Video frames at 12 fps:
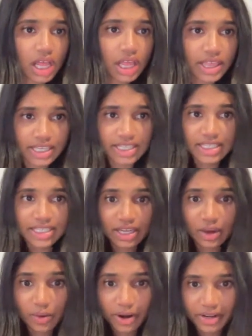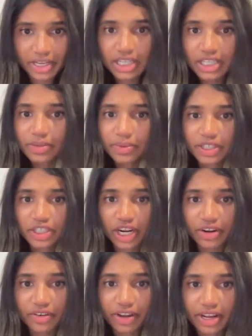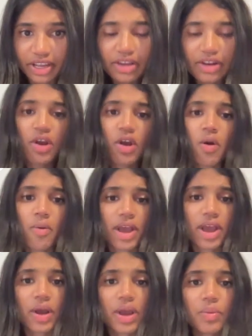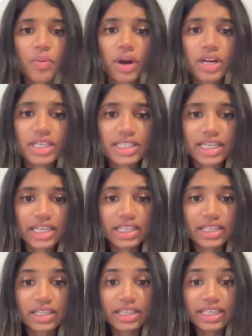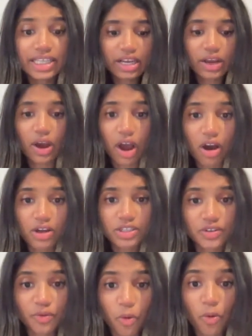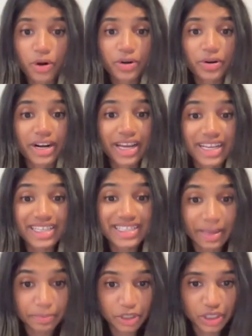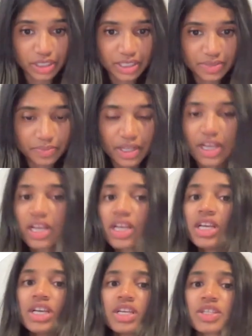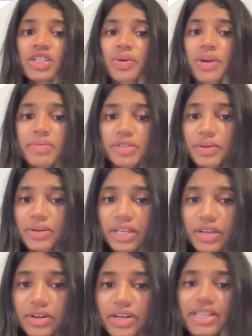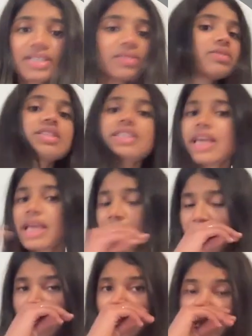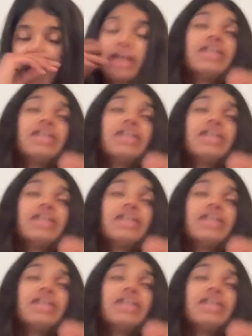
this query to be generated where I want to see the leading cause of order exceptions. So what I'm doing here is I'm just saying, hey,